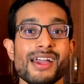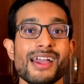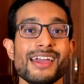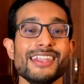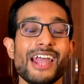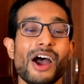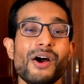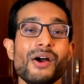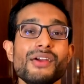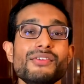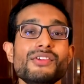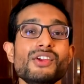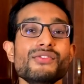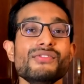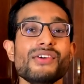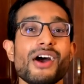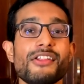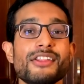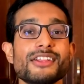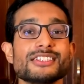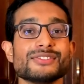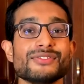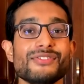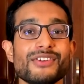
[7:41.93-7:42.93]
Now, if you found
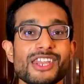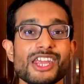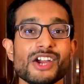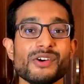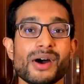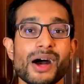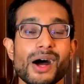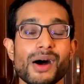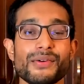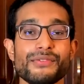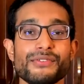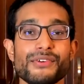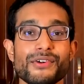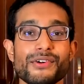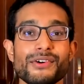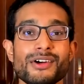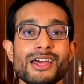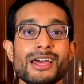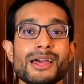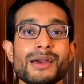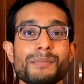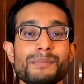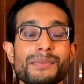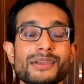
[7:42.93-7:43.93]
this video helpful,
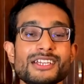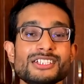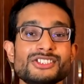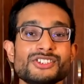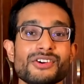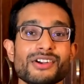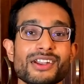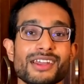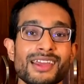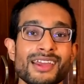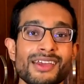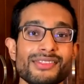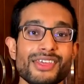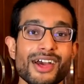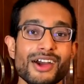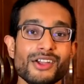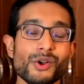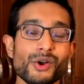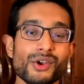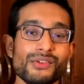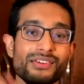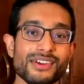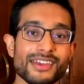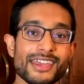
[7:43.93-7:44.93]
be sure to hit that
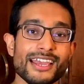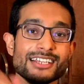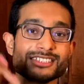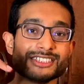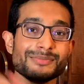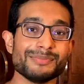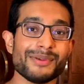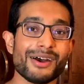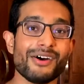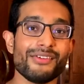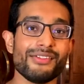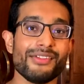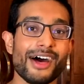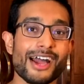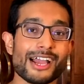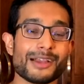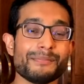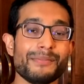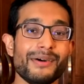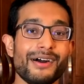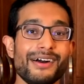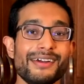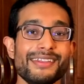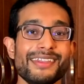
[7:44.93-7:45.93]
notification bell and like
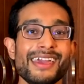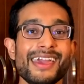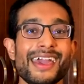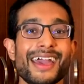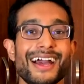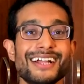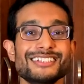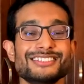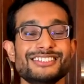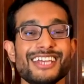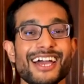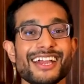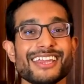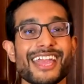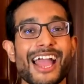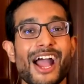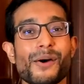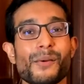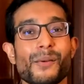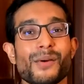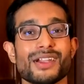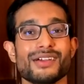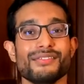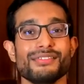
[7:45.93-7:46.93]
button and check out
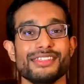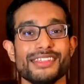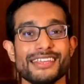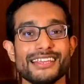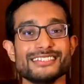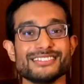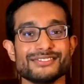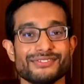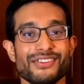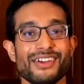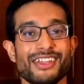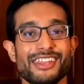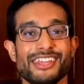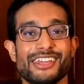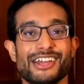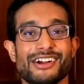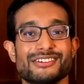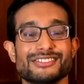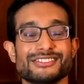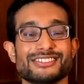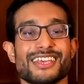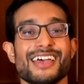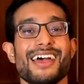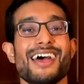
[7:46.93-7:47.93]
one of these
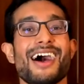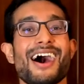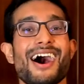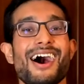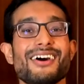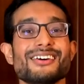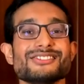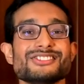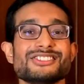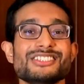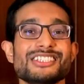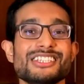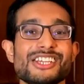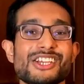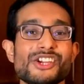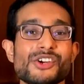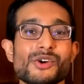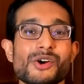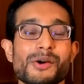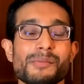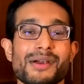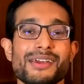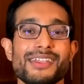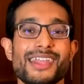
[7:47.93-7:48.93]
videos. I'll see you
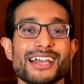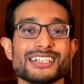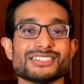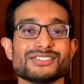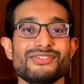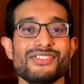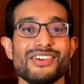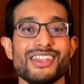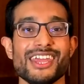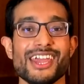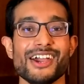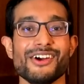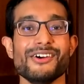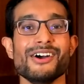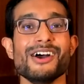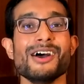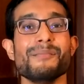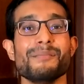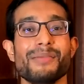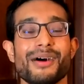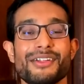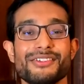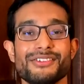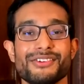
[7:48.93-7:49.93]
in my next video,
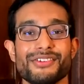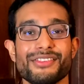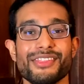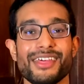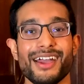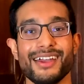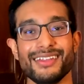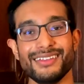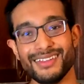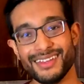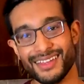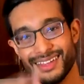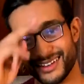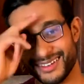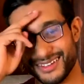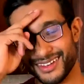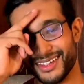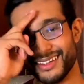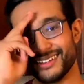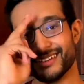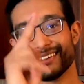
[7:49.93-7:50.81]
but until then, take